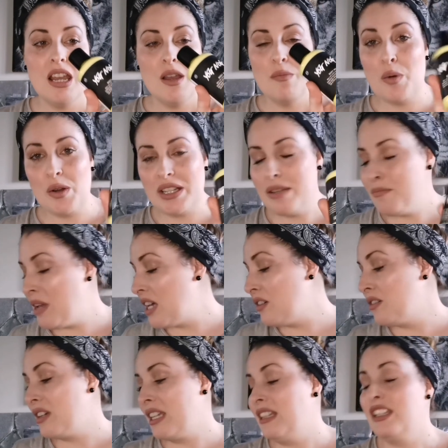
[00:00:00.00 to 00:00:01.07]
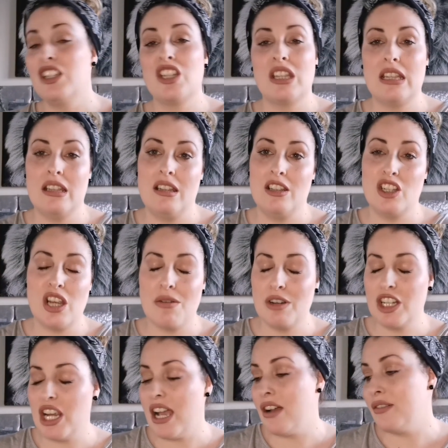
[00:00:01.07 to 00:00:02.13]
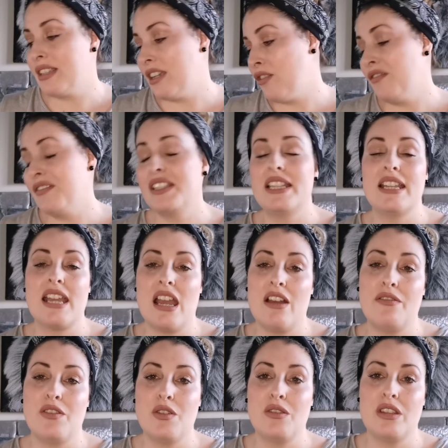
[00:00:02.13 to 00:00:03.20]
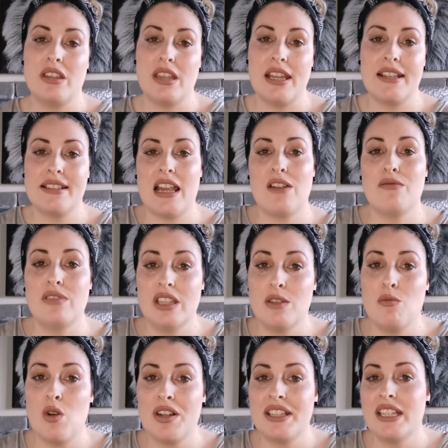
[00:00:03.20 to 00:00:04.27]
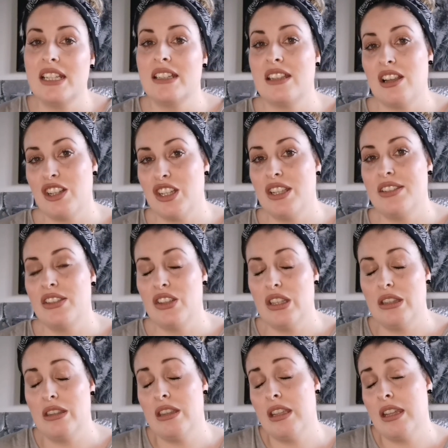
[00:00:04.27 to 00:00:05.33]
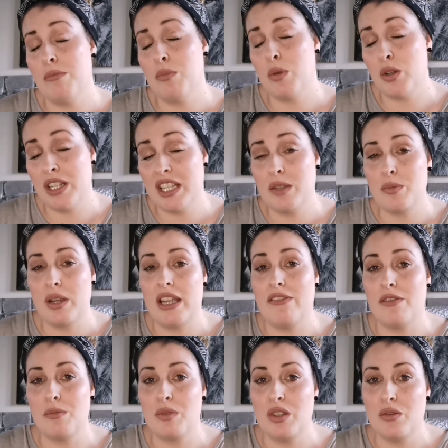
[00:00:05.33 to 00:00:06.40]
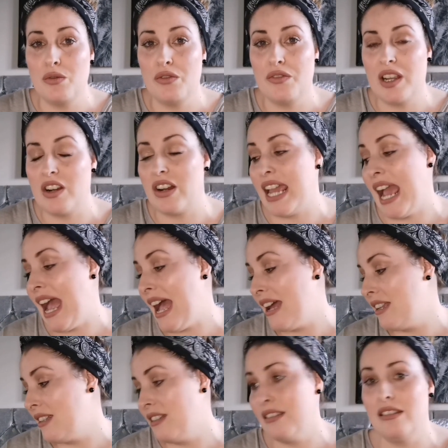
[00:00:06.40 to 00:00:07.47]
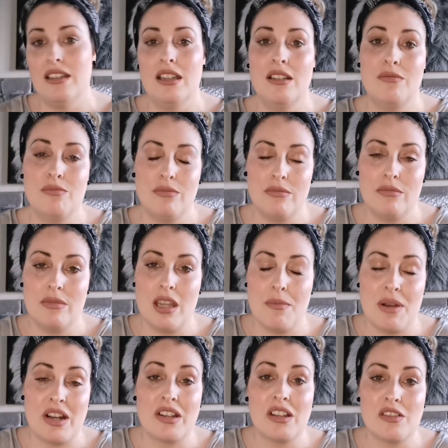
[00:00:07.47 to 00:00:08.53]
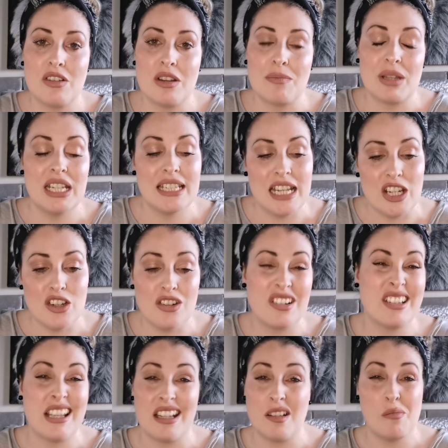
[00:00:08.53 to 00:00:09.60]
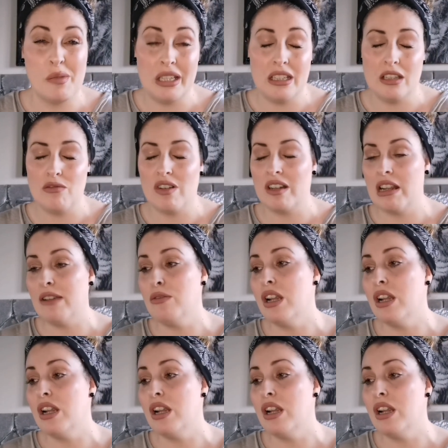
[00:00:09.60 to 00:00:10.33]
body milk and the shower gels, and obviously get a few of the things that I really wanted, such as the body spray from Snow Fairy and the American cream conditioner, because I completely run out.